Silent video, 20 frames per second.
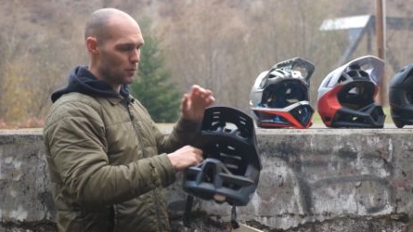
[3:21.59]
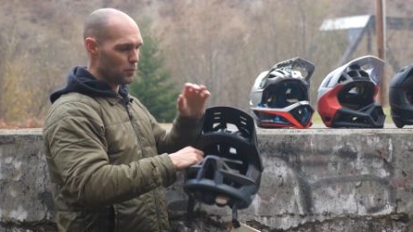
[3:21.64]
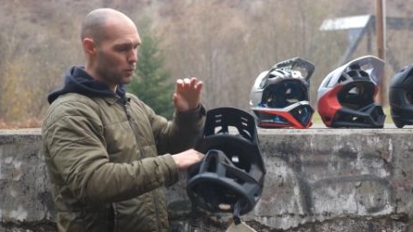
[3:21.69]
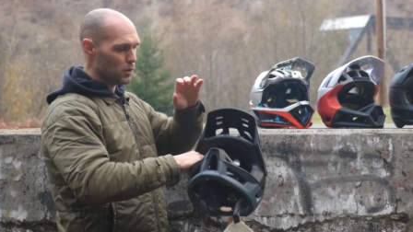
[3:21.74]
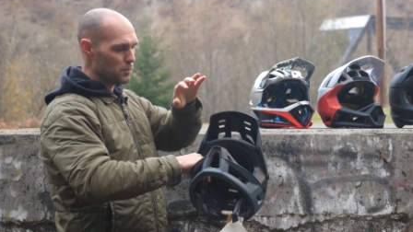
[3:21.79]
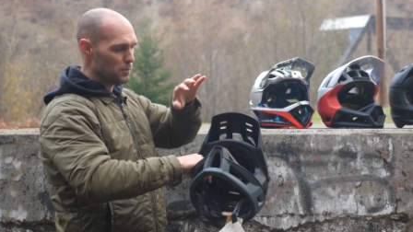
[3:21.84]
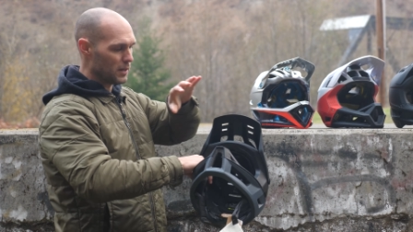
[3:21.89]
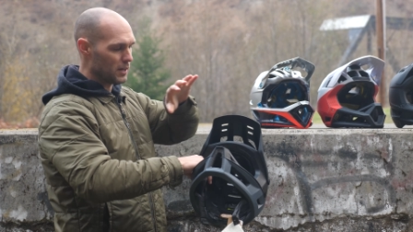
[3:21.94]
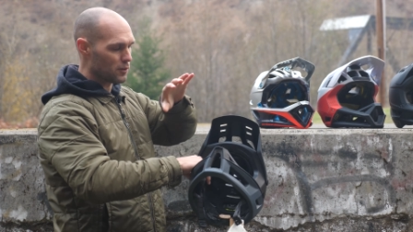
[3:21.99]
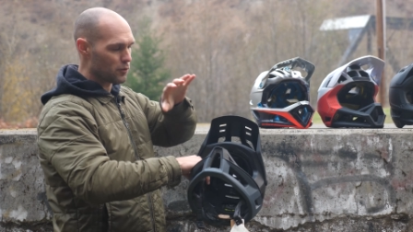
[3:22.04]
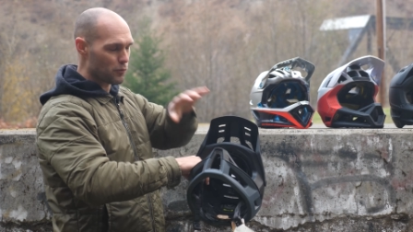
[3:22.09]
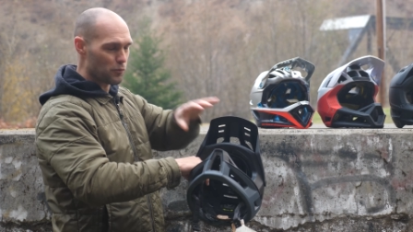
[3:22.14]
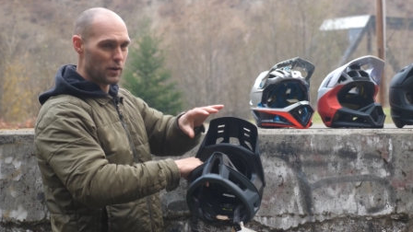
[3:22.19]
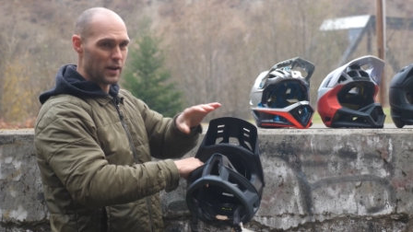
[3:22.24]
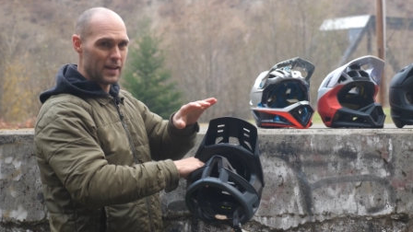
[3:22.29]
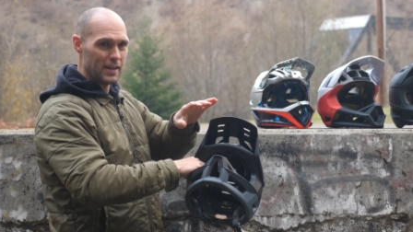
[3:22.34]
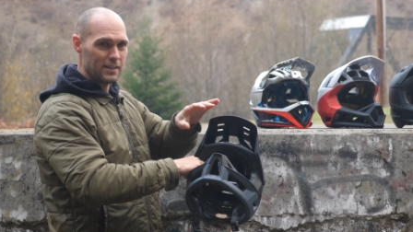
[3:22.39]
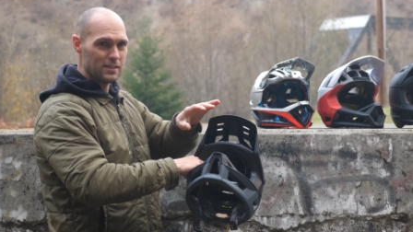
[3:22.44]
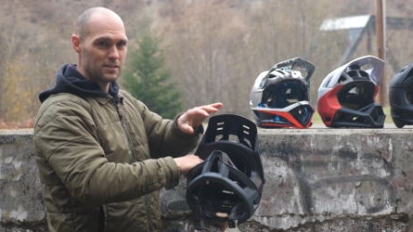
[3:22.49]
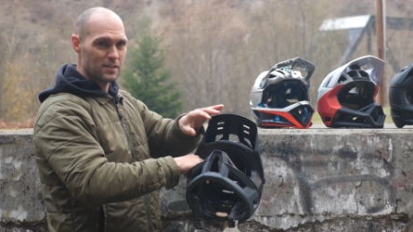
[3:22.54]
it would be
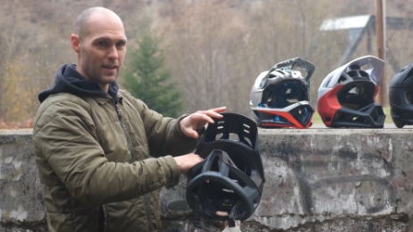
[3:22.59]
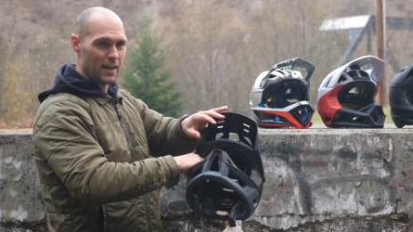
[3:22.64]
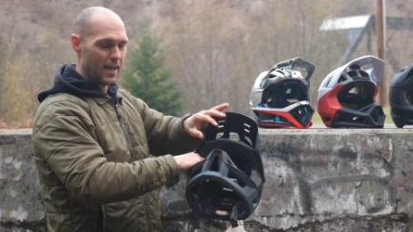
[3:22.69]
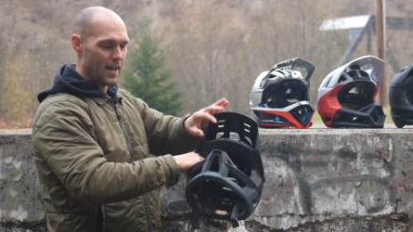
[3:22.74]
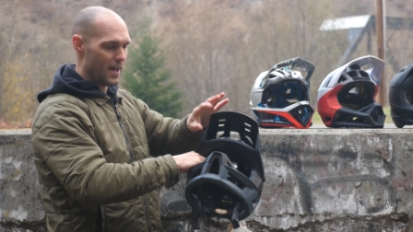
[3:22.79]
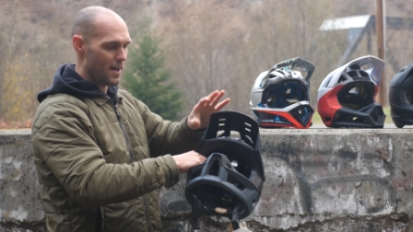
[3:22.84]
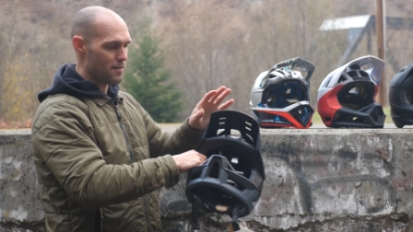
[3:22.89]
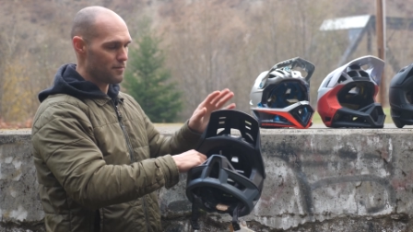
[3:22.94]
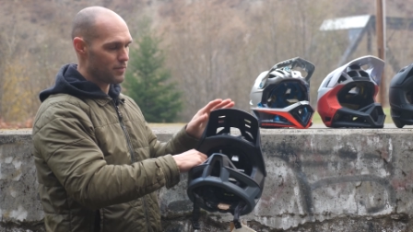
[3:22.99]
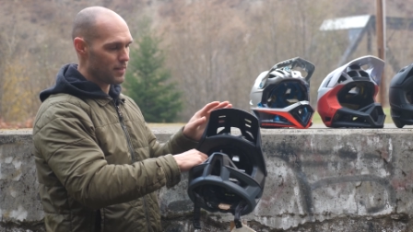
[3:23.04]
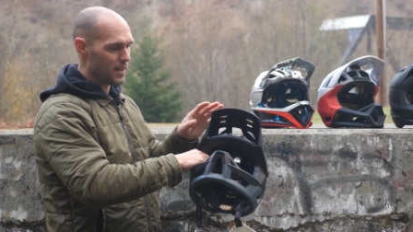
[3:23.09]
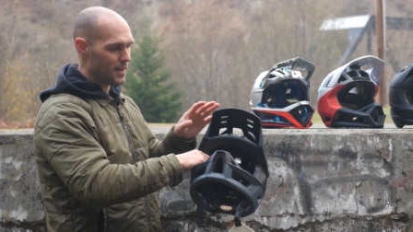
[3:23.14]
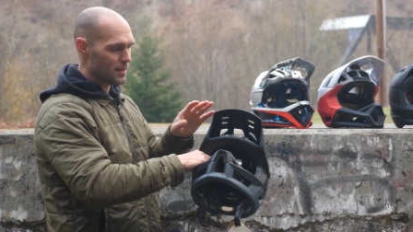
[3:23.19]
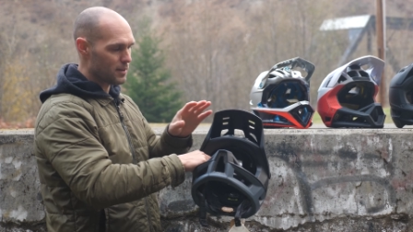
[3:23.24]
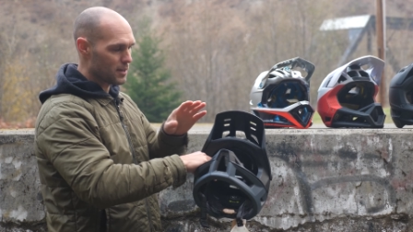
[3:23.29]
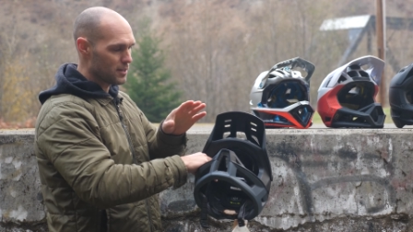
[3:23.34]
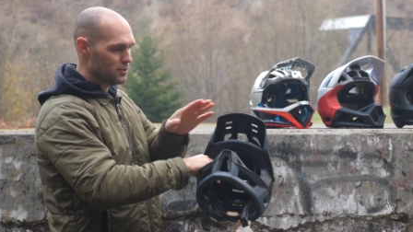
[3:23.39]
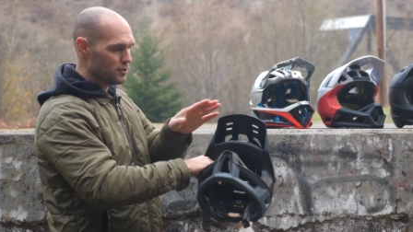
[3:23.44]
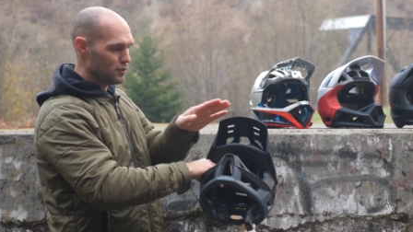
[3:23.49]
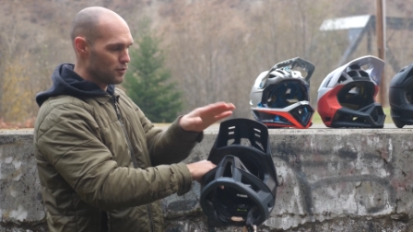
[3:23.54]
great to have
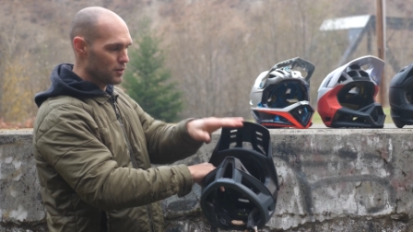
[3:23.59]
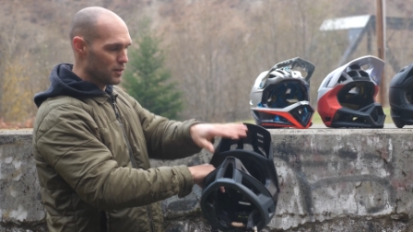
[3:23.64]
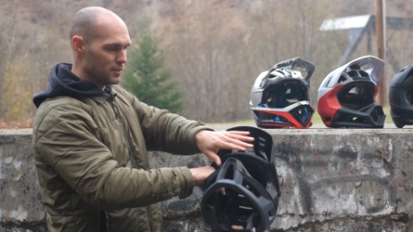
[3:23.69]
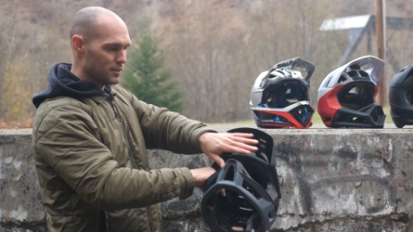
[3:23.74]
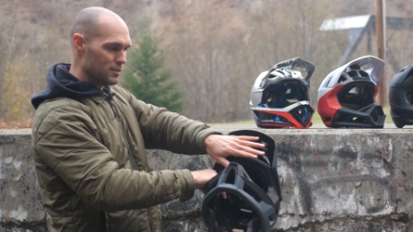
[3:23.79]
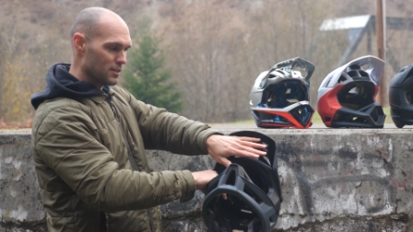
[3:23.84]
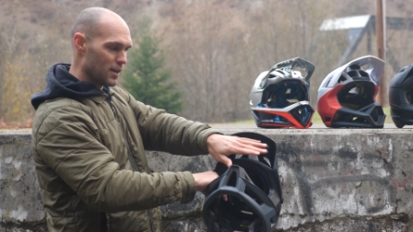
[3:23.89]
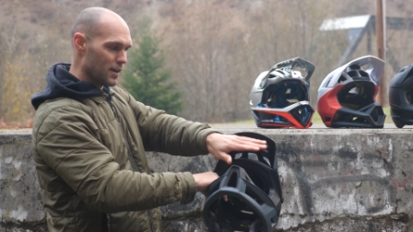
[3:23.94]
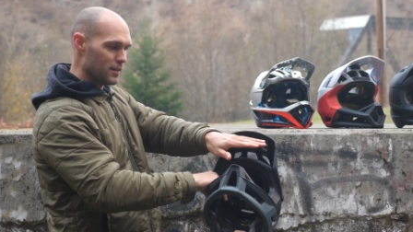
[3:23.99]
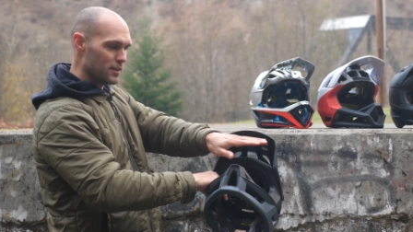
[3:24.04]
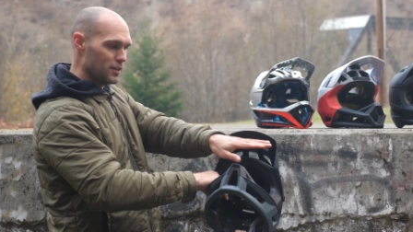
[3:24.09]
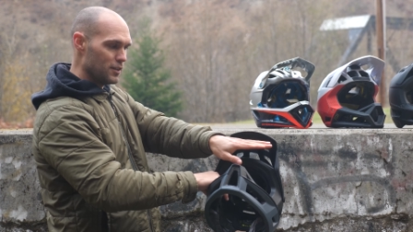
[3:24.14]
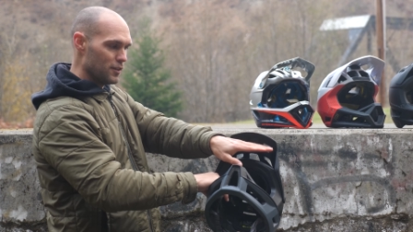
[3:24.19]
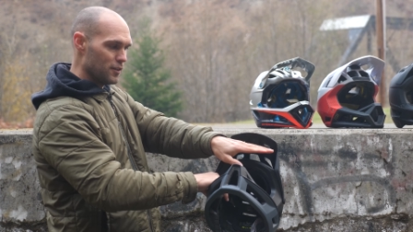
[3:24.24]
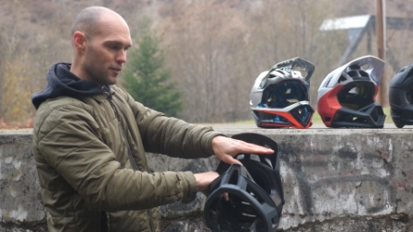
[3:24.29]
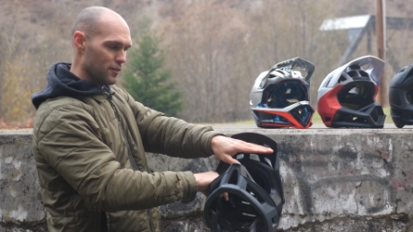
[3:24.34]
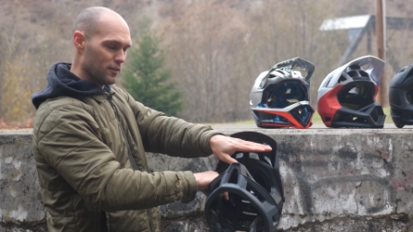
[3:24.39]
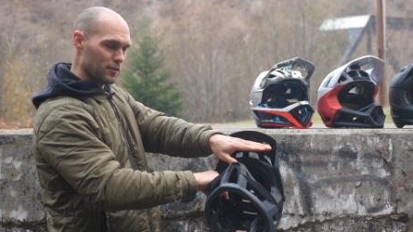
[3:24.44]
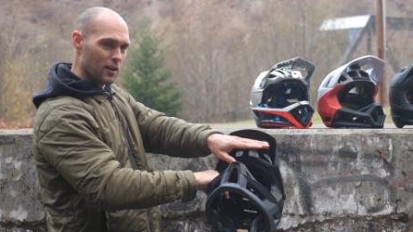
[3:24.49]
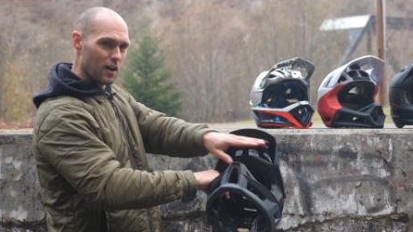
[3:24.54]
that because you could tuck
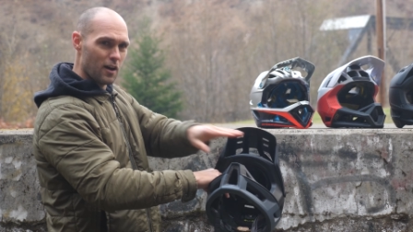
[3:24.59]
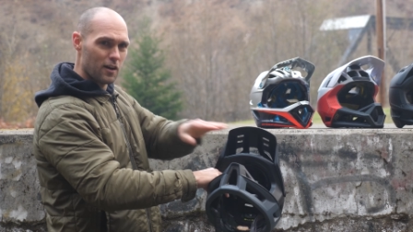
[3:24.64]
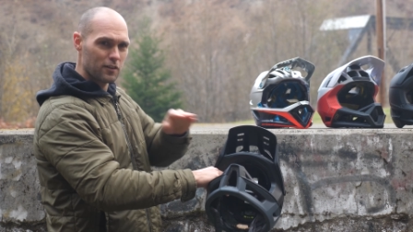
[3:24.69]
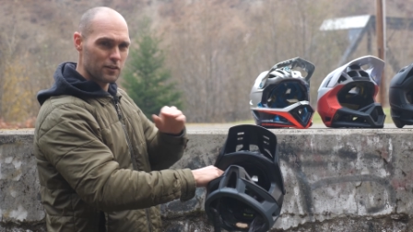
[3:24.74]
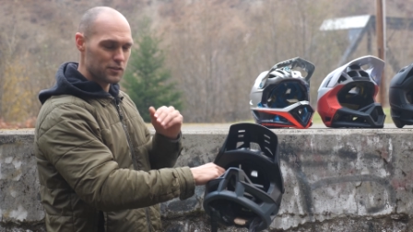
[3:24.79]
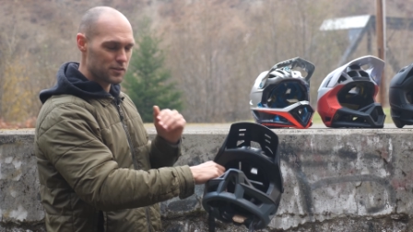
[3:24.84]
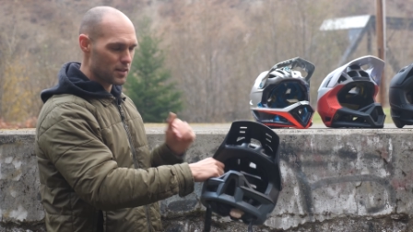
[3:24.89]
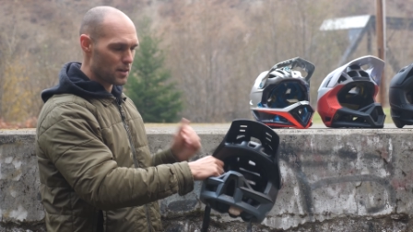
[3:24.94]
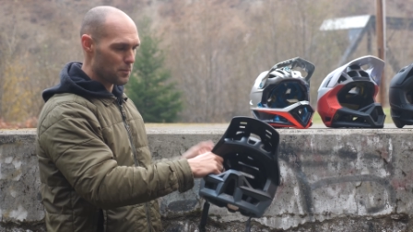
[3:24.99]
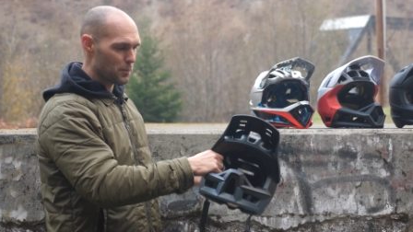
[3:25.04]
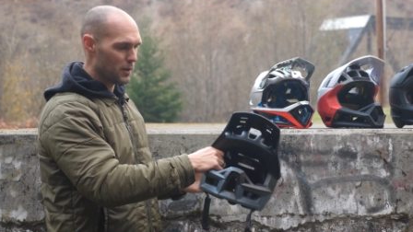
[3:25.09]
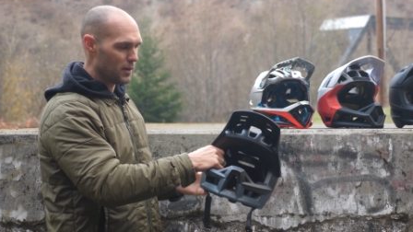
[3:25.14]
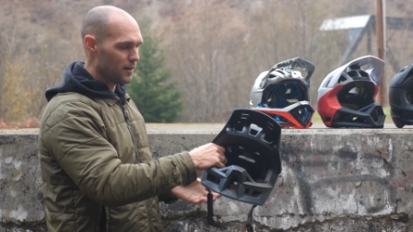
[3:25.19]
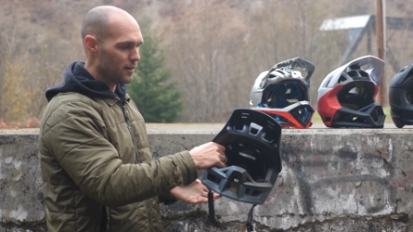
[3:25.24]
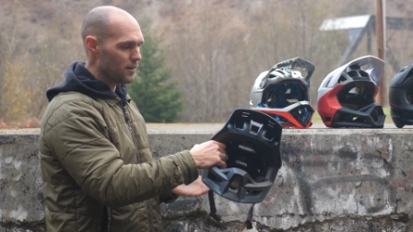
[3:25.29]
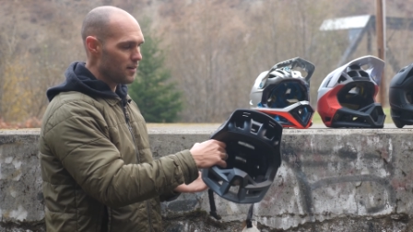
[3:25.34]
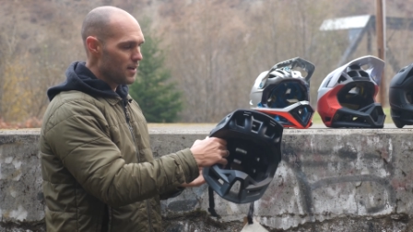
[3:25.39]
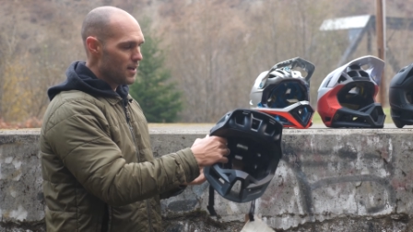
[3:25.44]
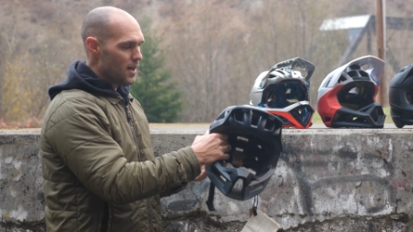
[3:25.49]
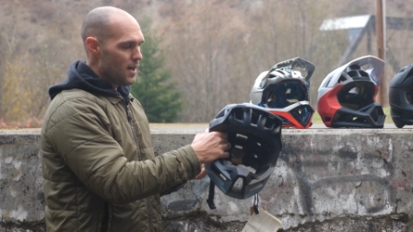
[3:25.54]
your goggles up
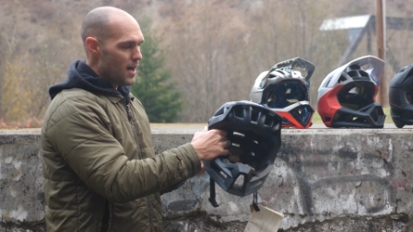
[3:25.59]
here.